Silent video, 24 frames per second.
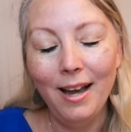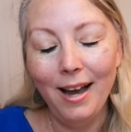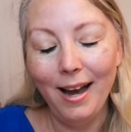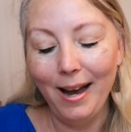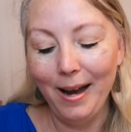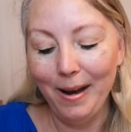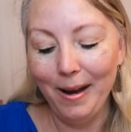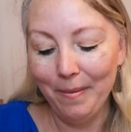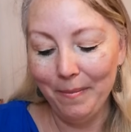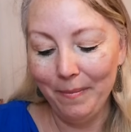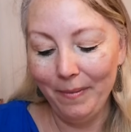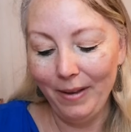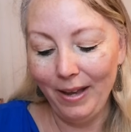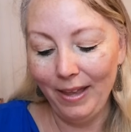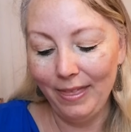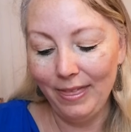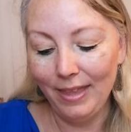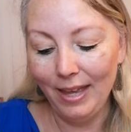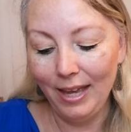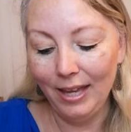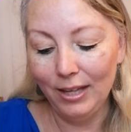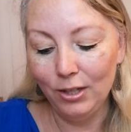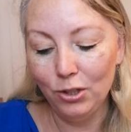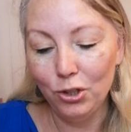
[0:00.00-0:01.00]
Um,
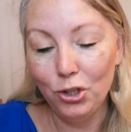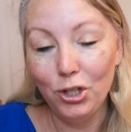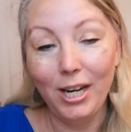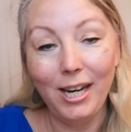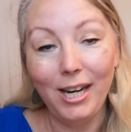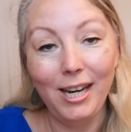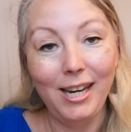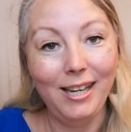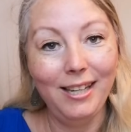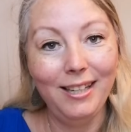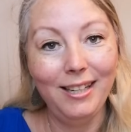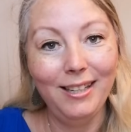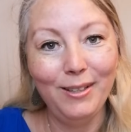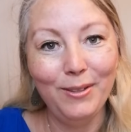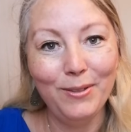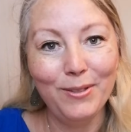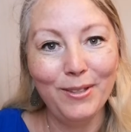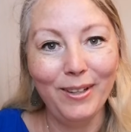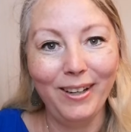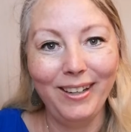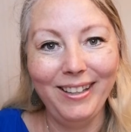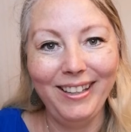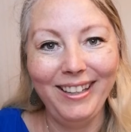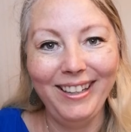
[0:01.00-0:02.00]
and then Jane,
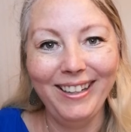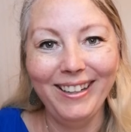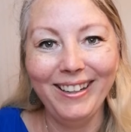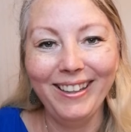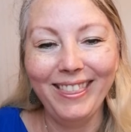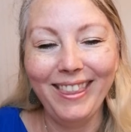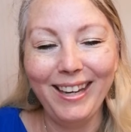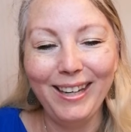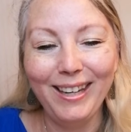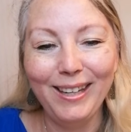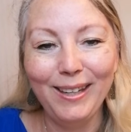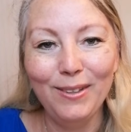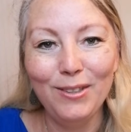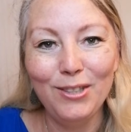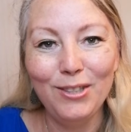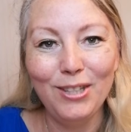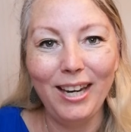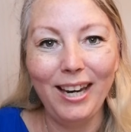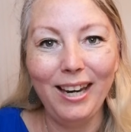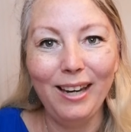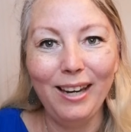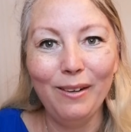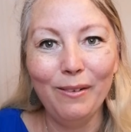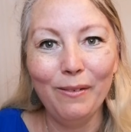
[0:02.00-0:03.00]
who's on here, thank you,
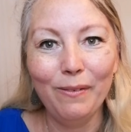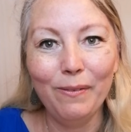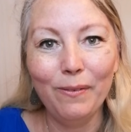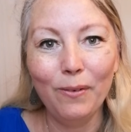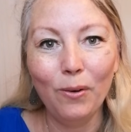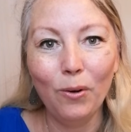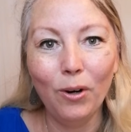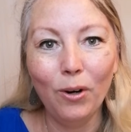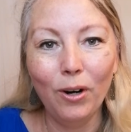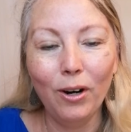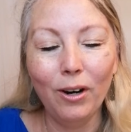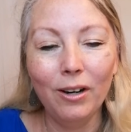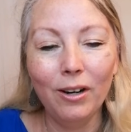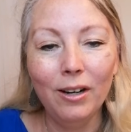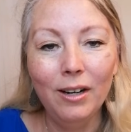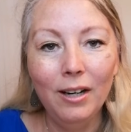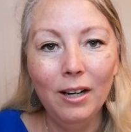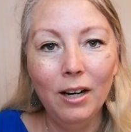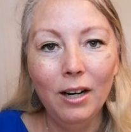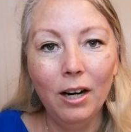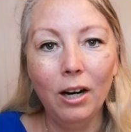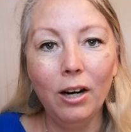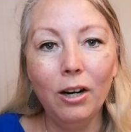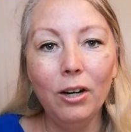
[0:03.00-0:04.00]
Jane, for
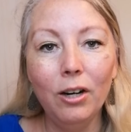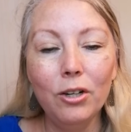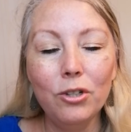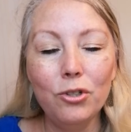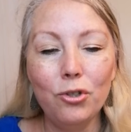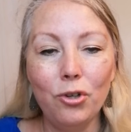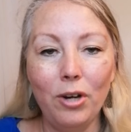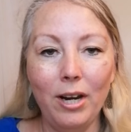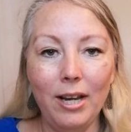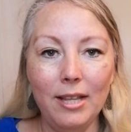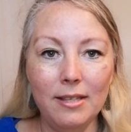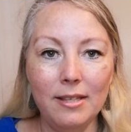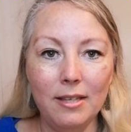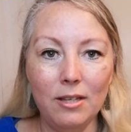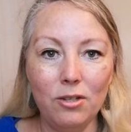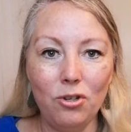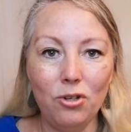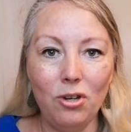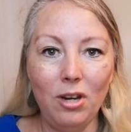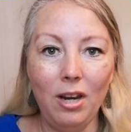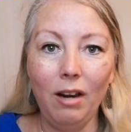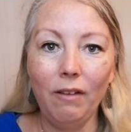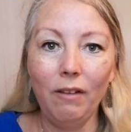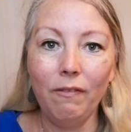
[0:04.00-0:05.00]
her
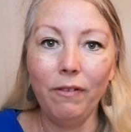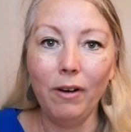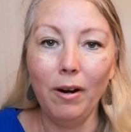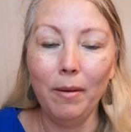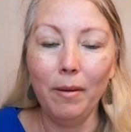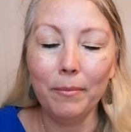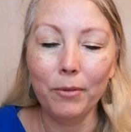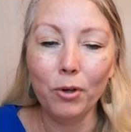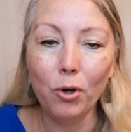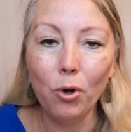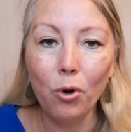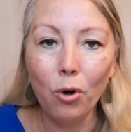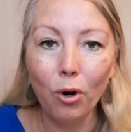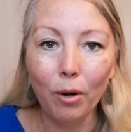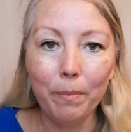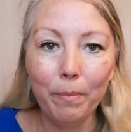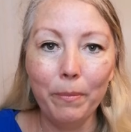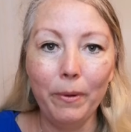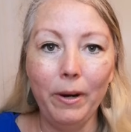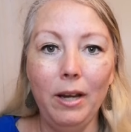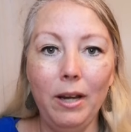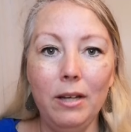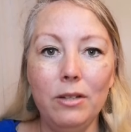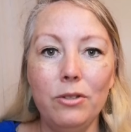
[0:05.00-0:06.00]
transitioning from
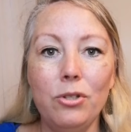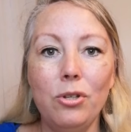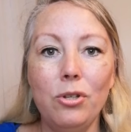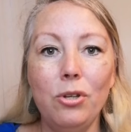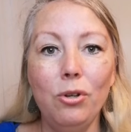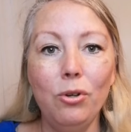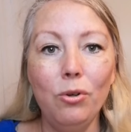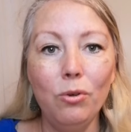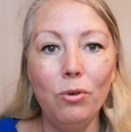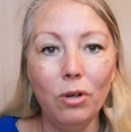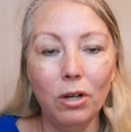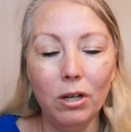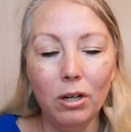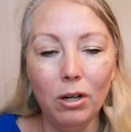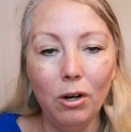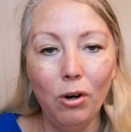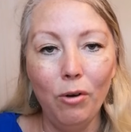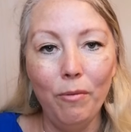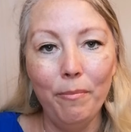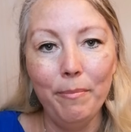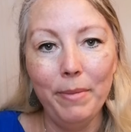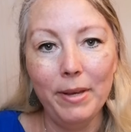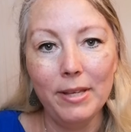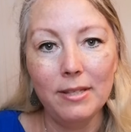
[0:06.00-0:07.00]
corporate to her
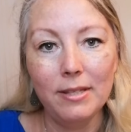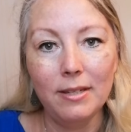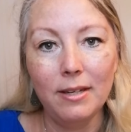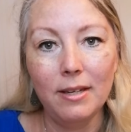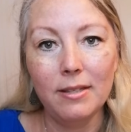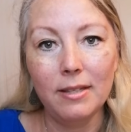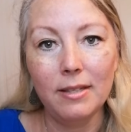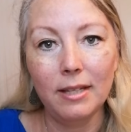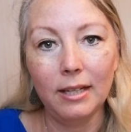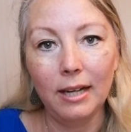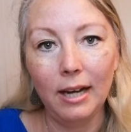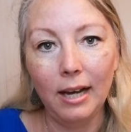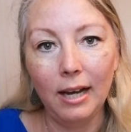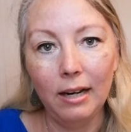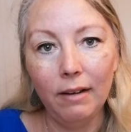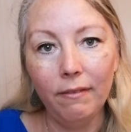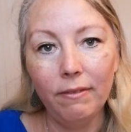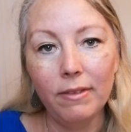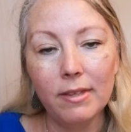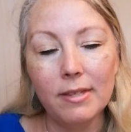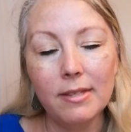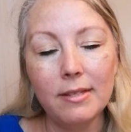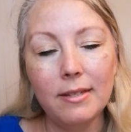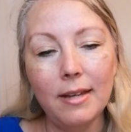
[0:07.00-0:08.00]
own business and kind
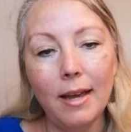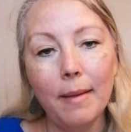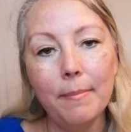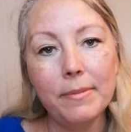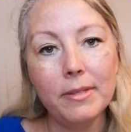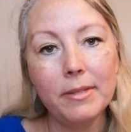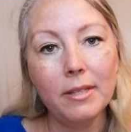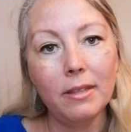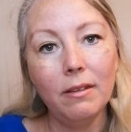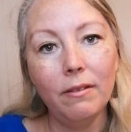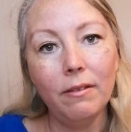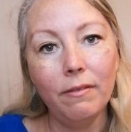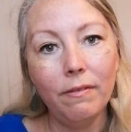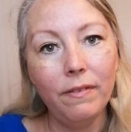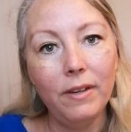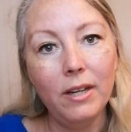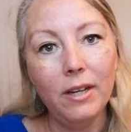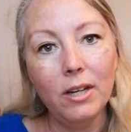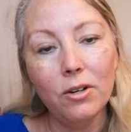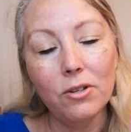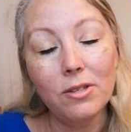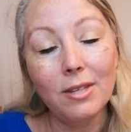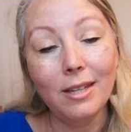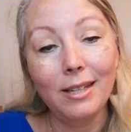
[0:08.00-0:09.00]
of the steps and the
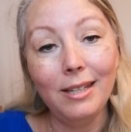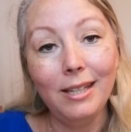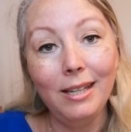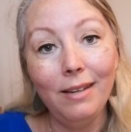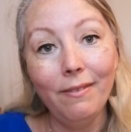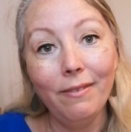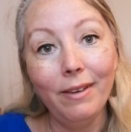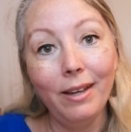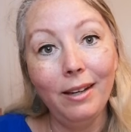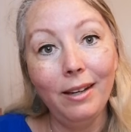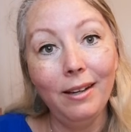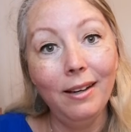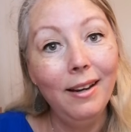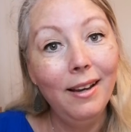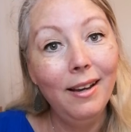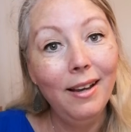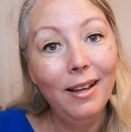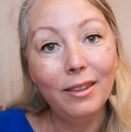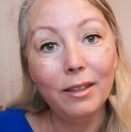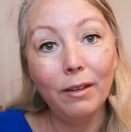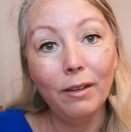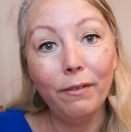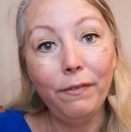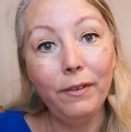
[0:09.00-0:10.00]
fears and even
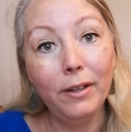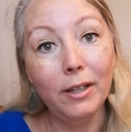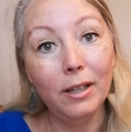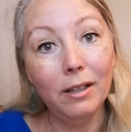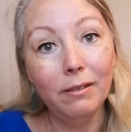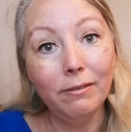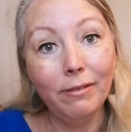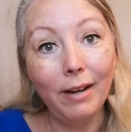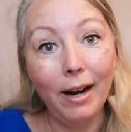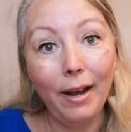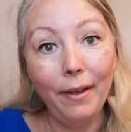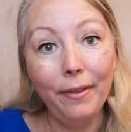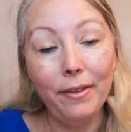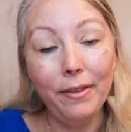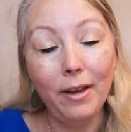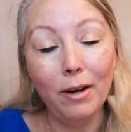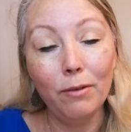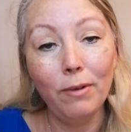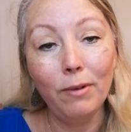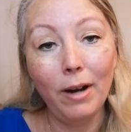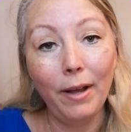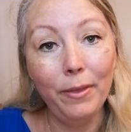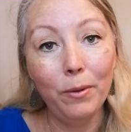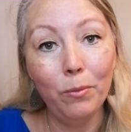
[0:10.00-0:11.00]
the fear around
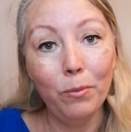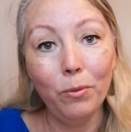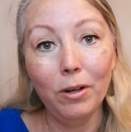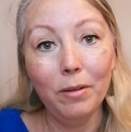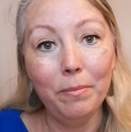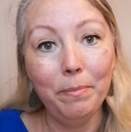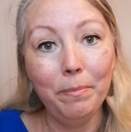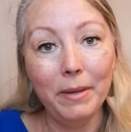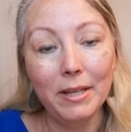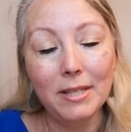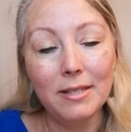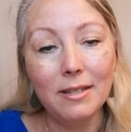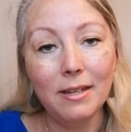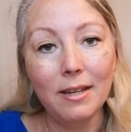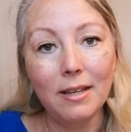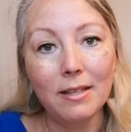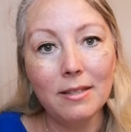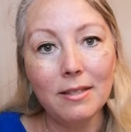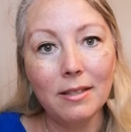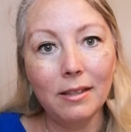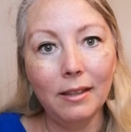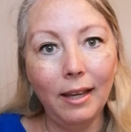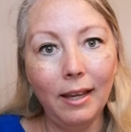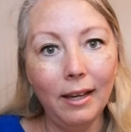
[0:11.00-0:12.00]
around the word
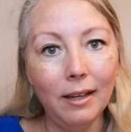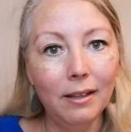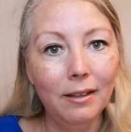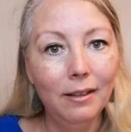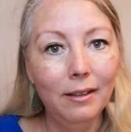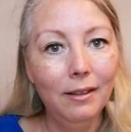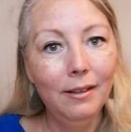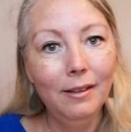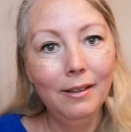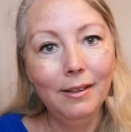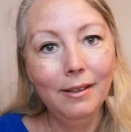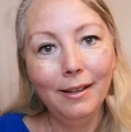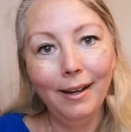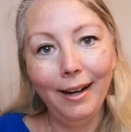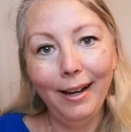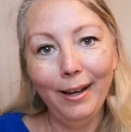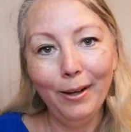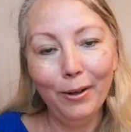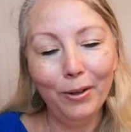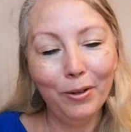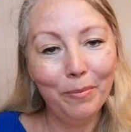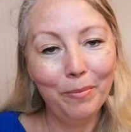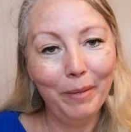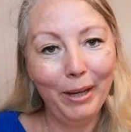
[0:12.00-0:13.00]
business, like oh,
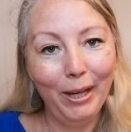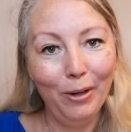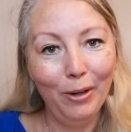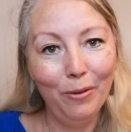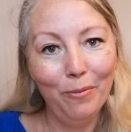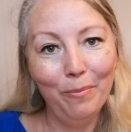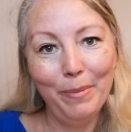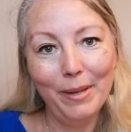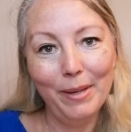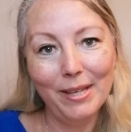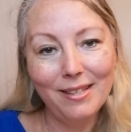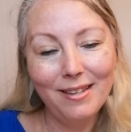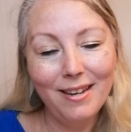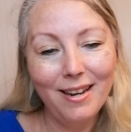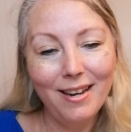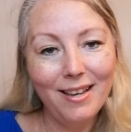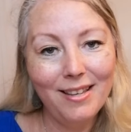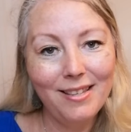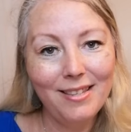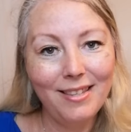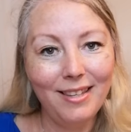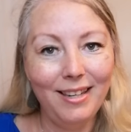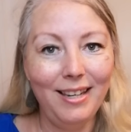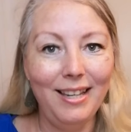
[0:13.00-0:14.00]
I own my own
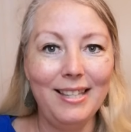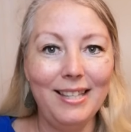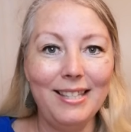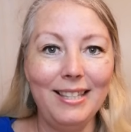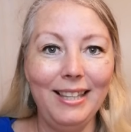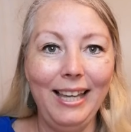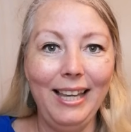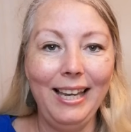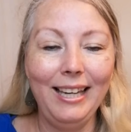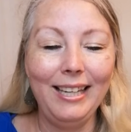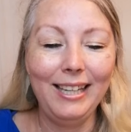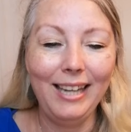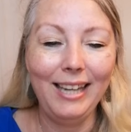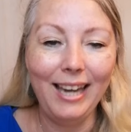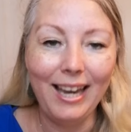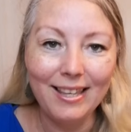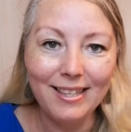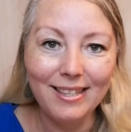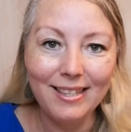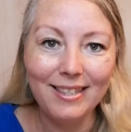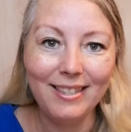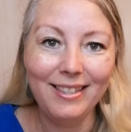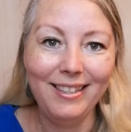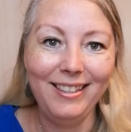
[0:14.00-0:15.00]
business, and it's like
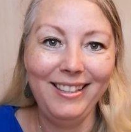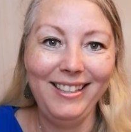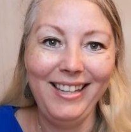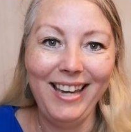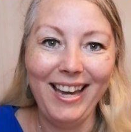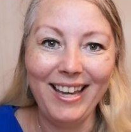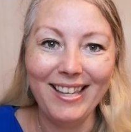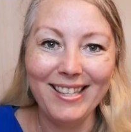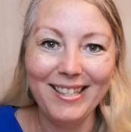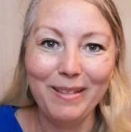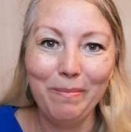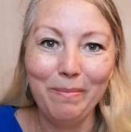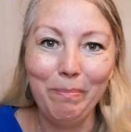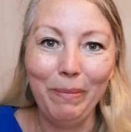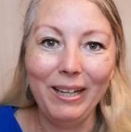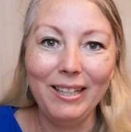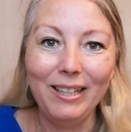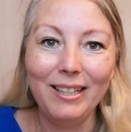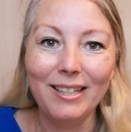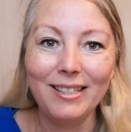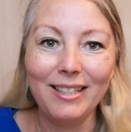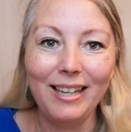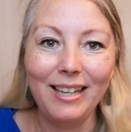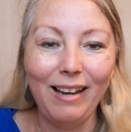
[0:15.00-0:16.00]
yes, Yes, but
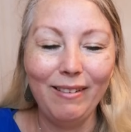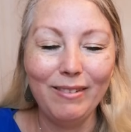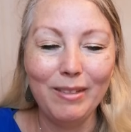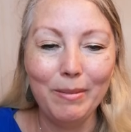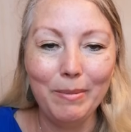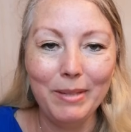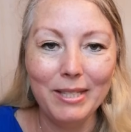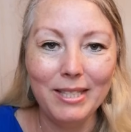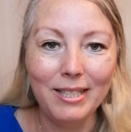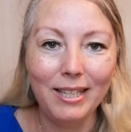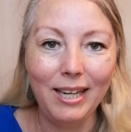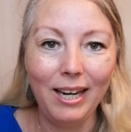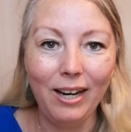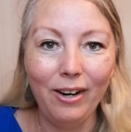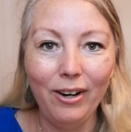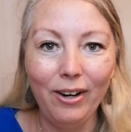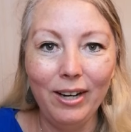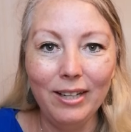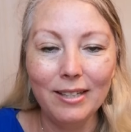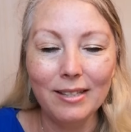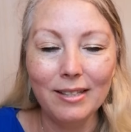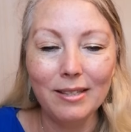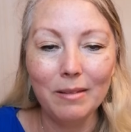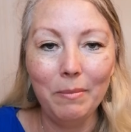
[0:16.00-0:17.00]
it doesn't have to be
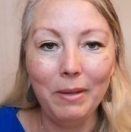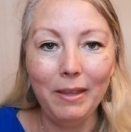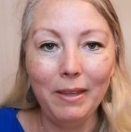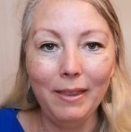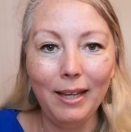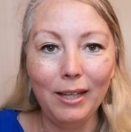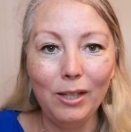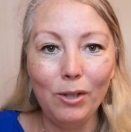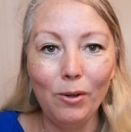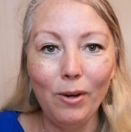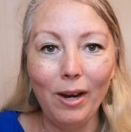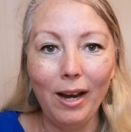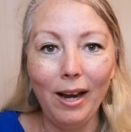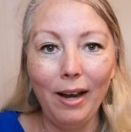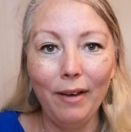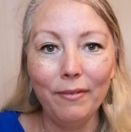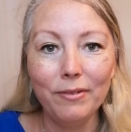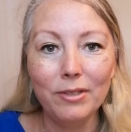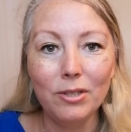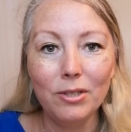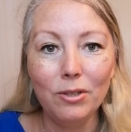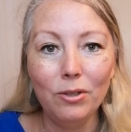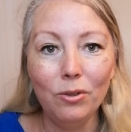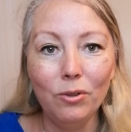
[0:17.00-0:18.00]
scary. It doesn't mean that you
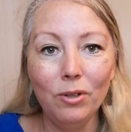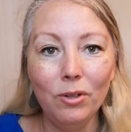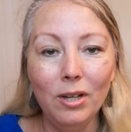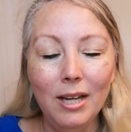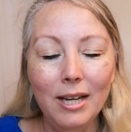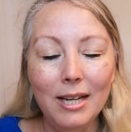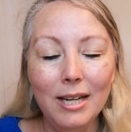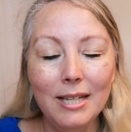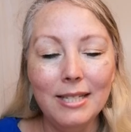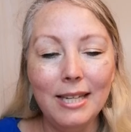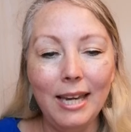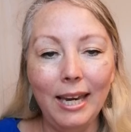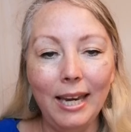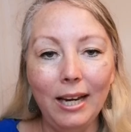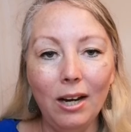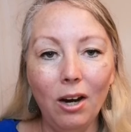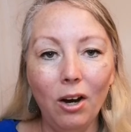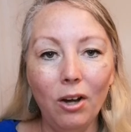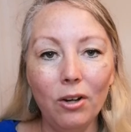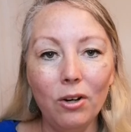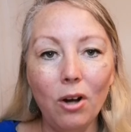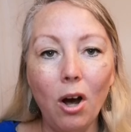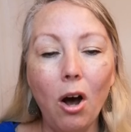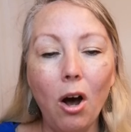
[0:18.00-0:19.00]
have to take
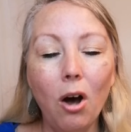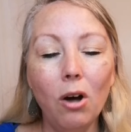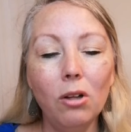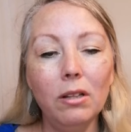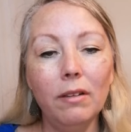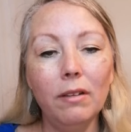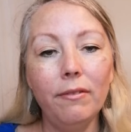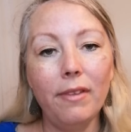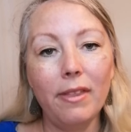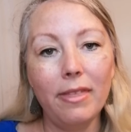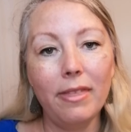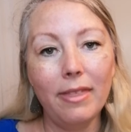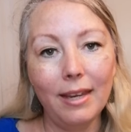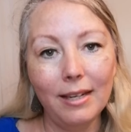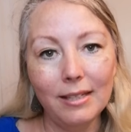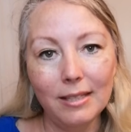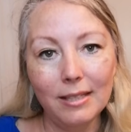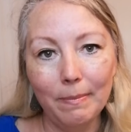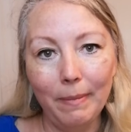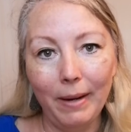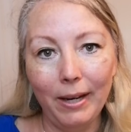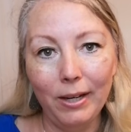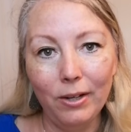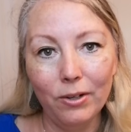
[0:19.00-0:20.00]
on all of the
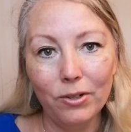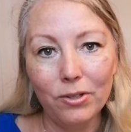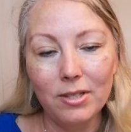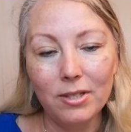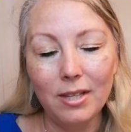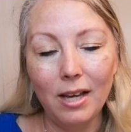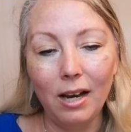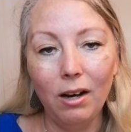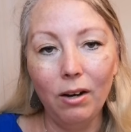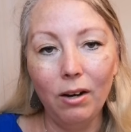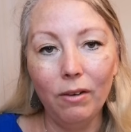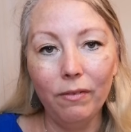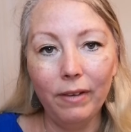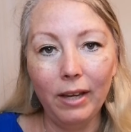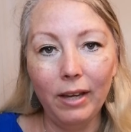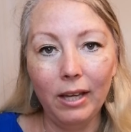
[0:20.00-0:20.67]
things by yourself.